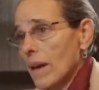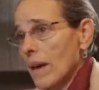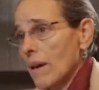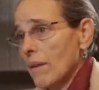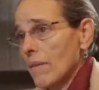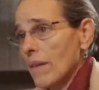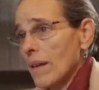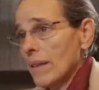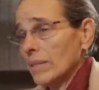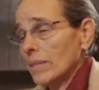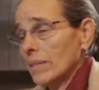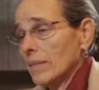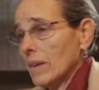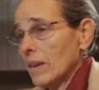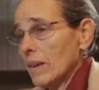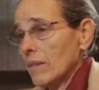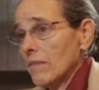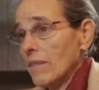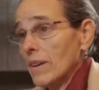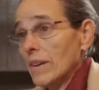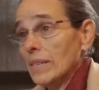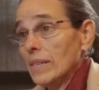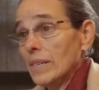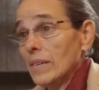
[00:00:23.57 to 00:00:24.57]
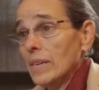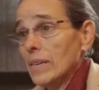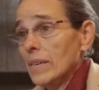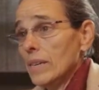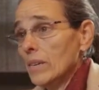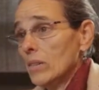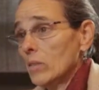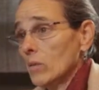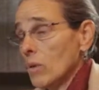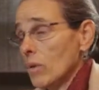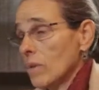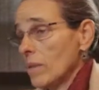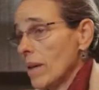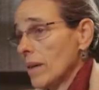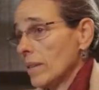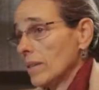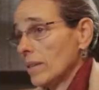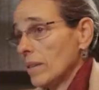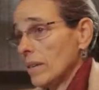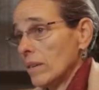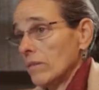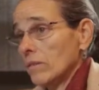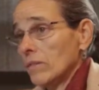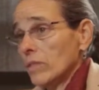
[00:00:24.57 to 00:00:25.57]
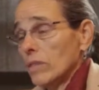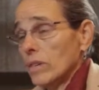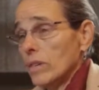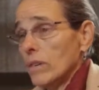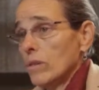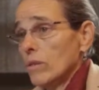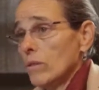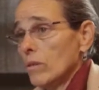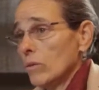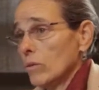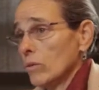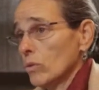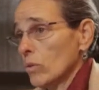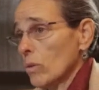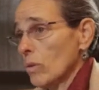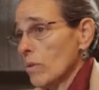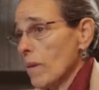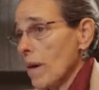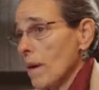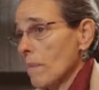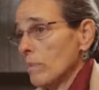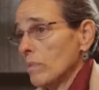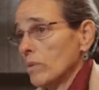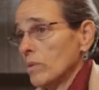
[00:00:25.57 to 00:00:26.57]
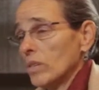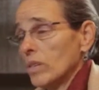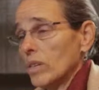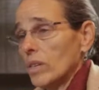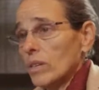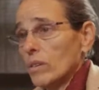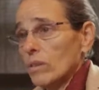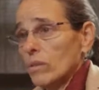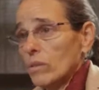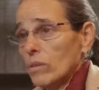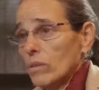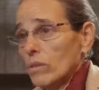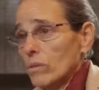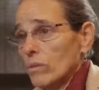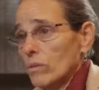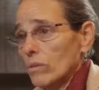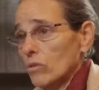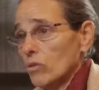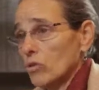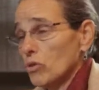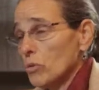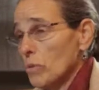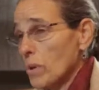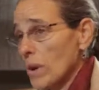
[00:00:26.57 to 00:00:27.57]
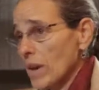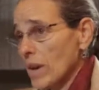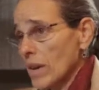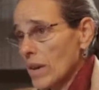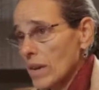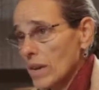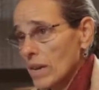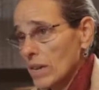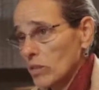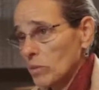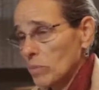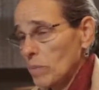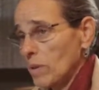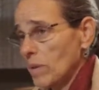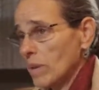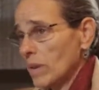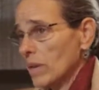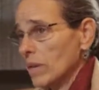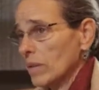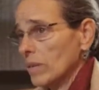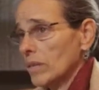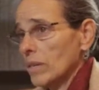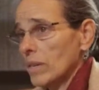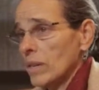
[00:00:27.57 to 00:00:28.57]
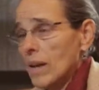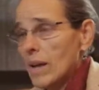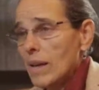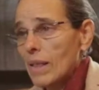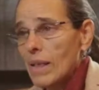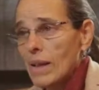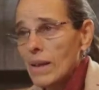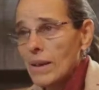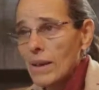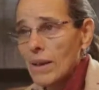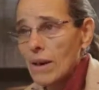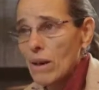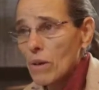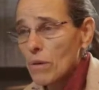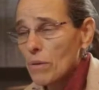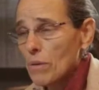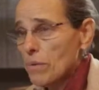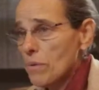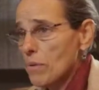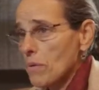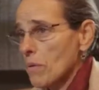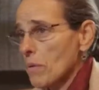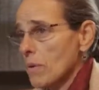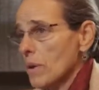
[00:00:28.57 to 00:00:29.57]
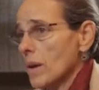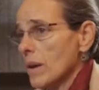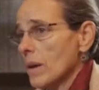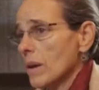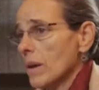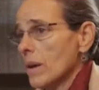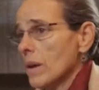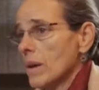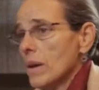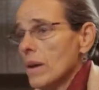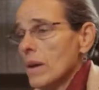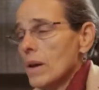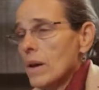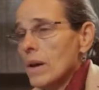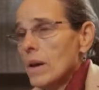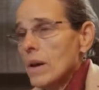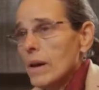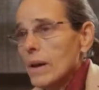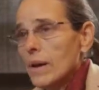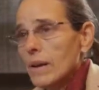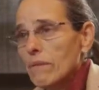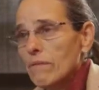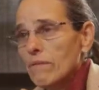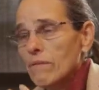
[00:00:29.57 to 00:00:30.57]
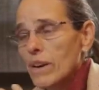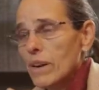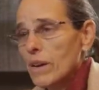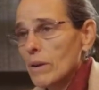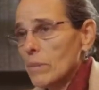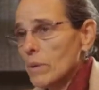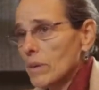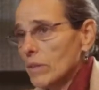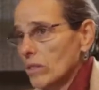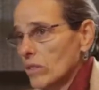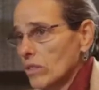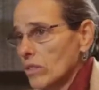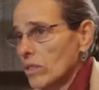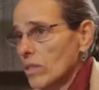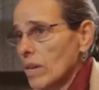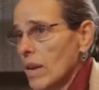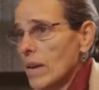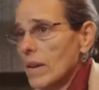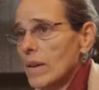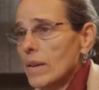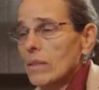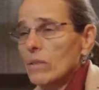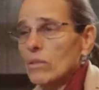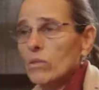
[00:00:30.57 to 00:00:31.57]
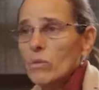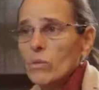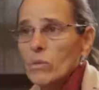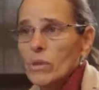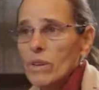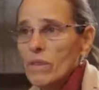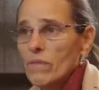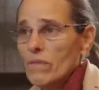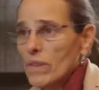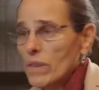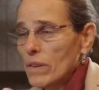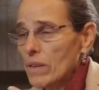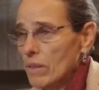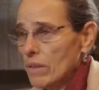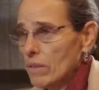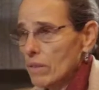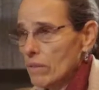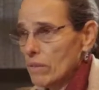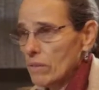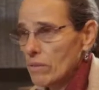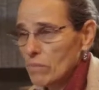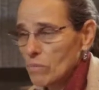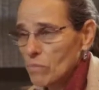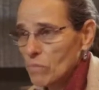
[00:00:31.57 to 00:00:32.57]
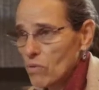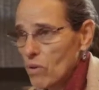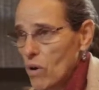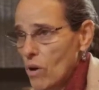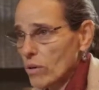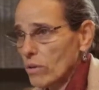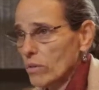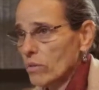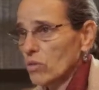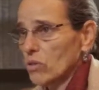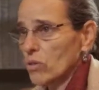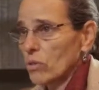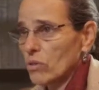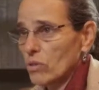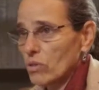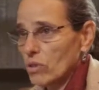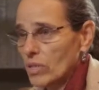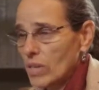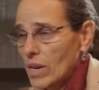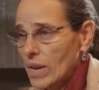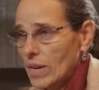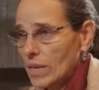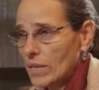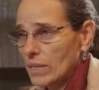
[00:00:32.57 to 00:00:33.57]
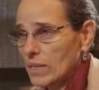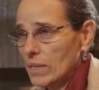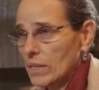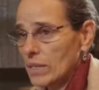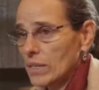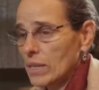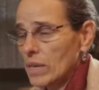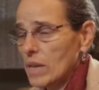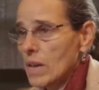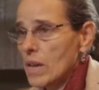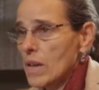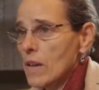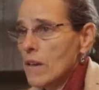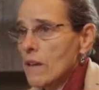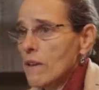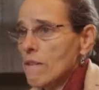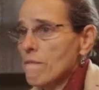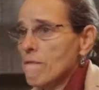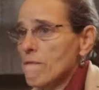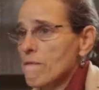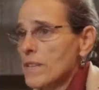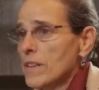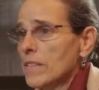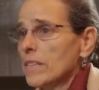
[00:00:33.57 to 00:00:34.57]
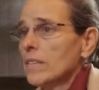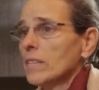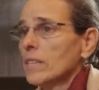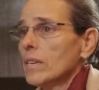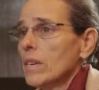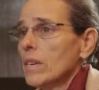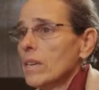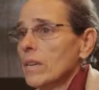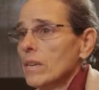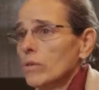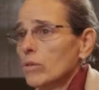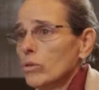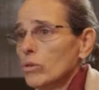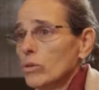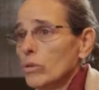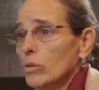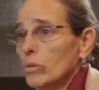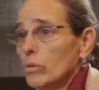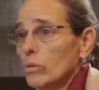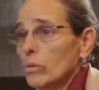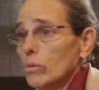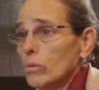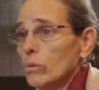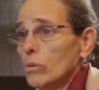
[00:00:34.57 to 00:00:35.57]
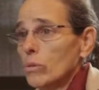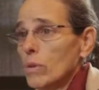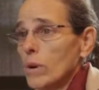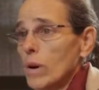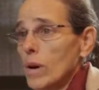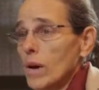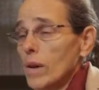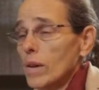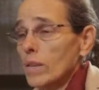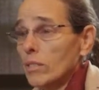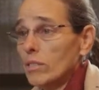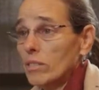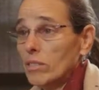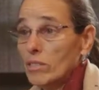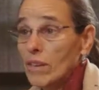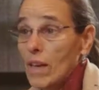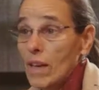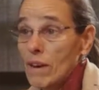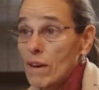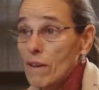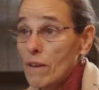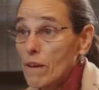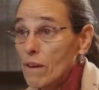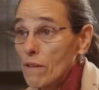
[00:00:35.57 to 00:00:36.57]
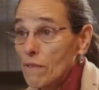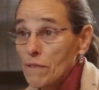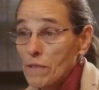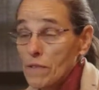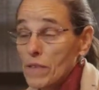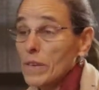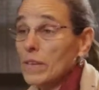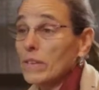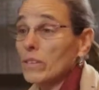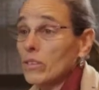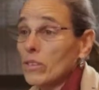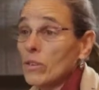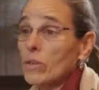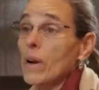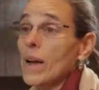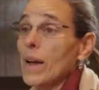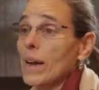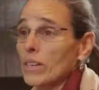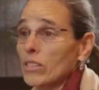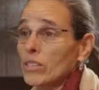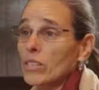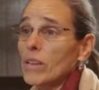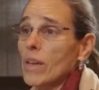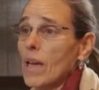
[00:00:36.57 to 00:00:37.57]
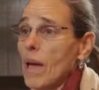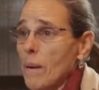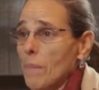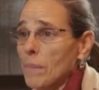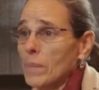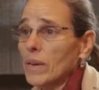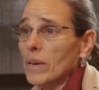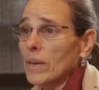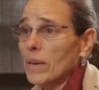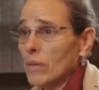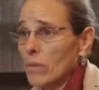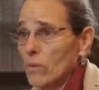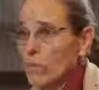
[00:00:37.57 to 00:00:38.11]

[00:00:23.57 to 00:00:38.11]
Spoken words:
how that set of ideas or that set of skills or that particular training experience in allied health or in environmental science or even in broader social sciences fits into a set of things that are actually happening in